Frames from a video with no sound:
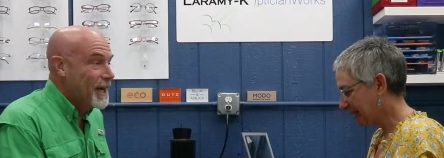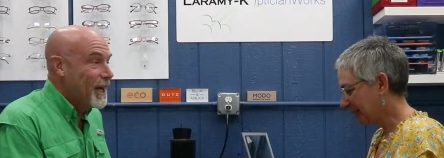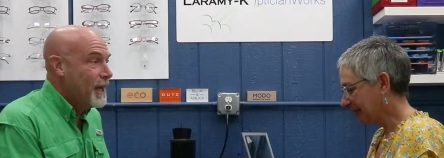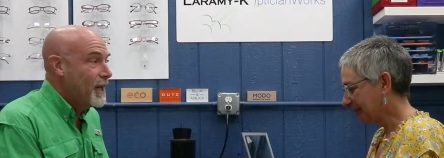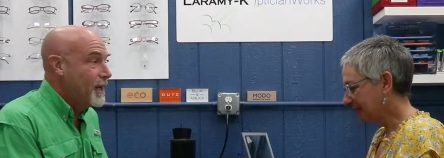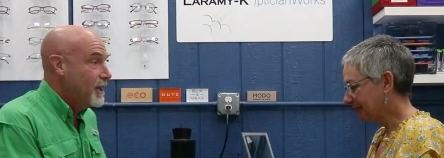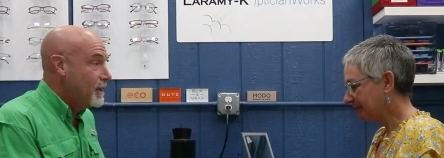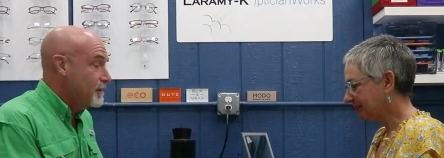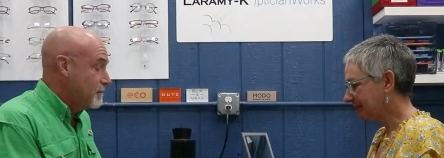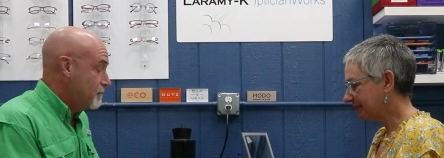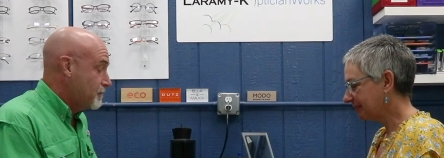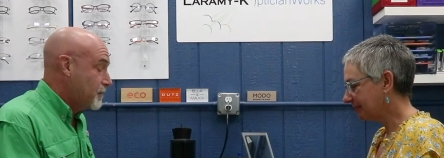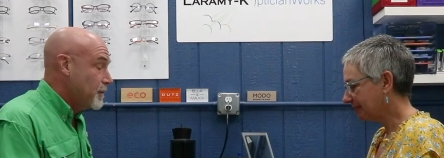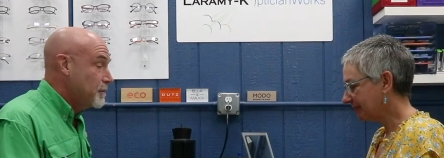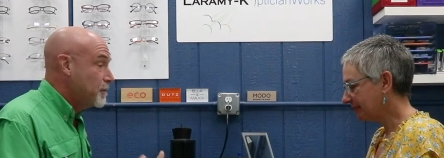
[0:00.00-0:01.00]
Speaker 1: And
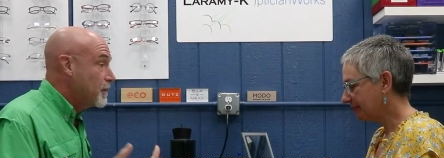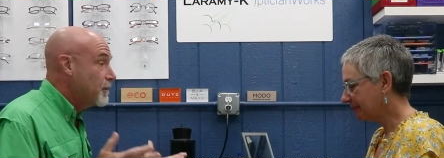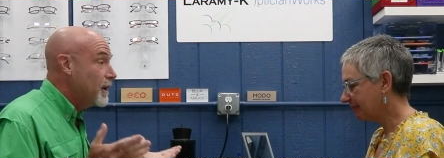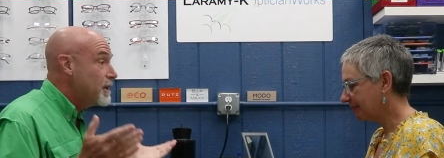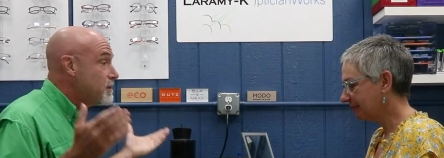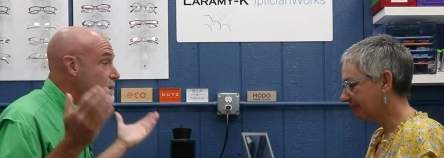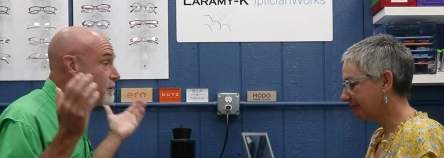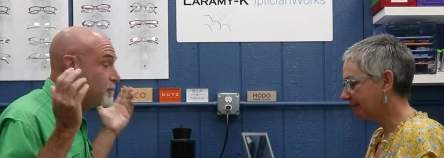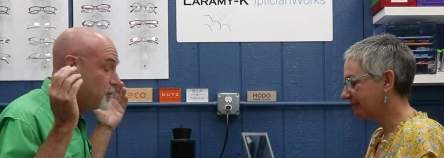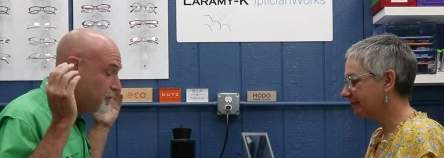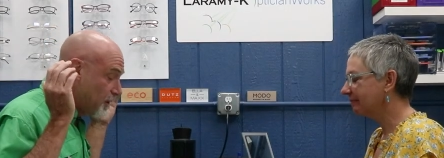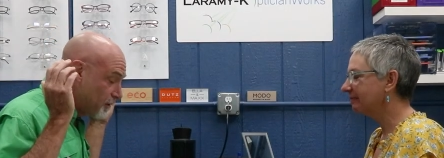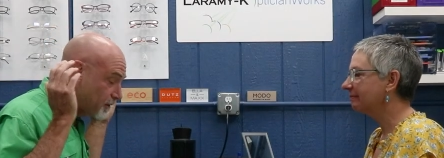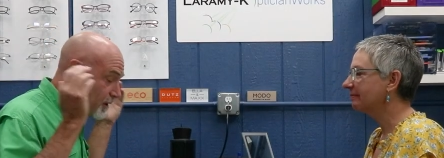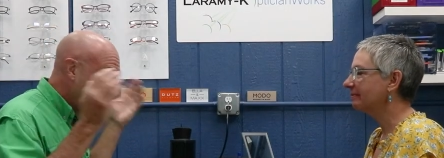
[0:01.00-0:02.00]
for a progressive, you
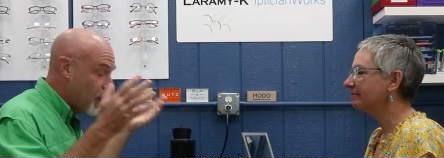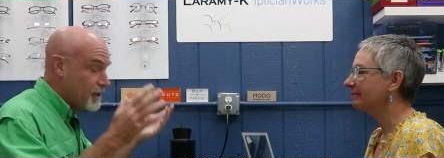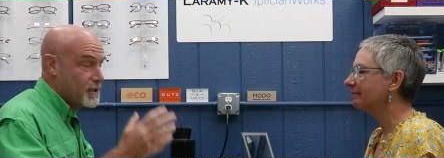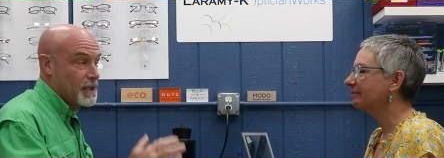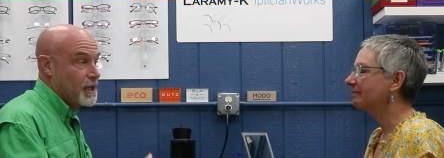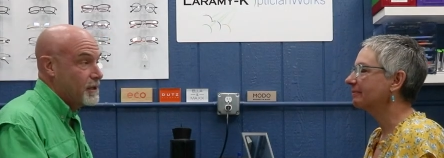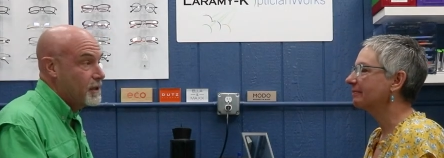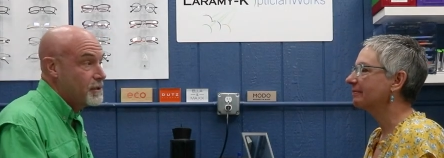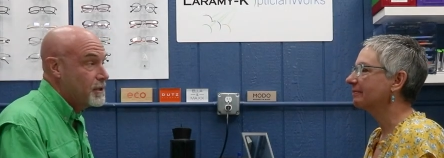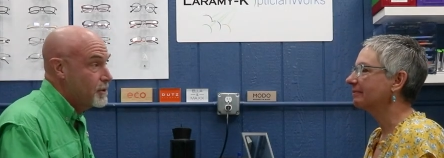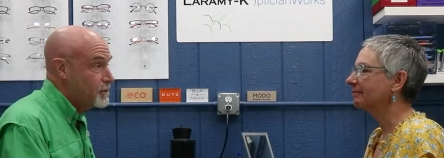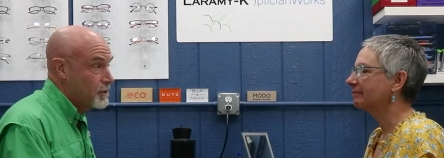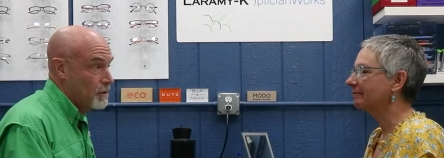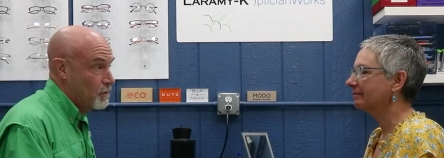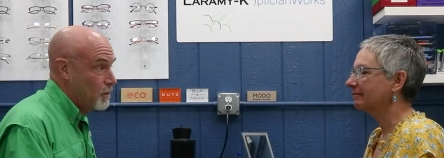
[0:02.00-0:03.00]
have got to get the
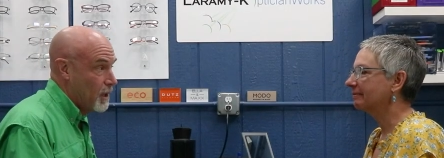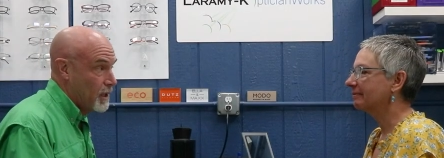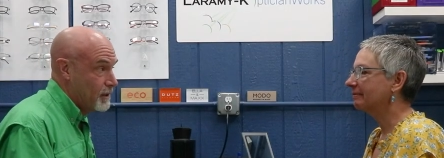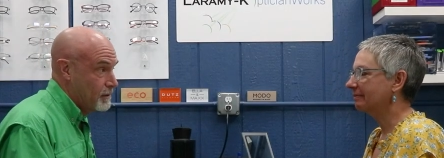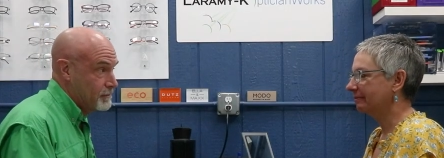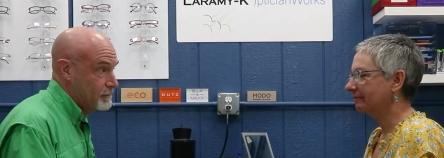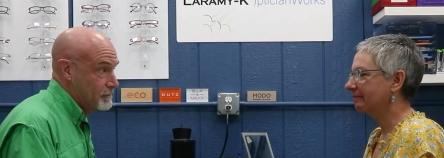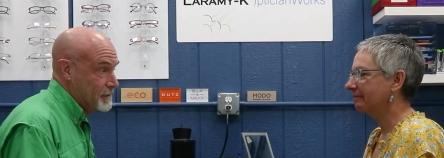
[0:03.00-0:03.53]
digital one.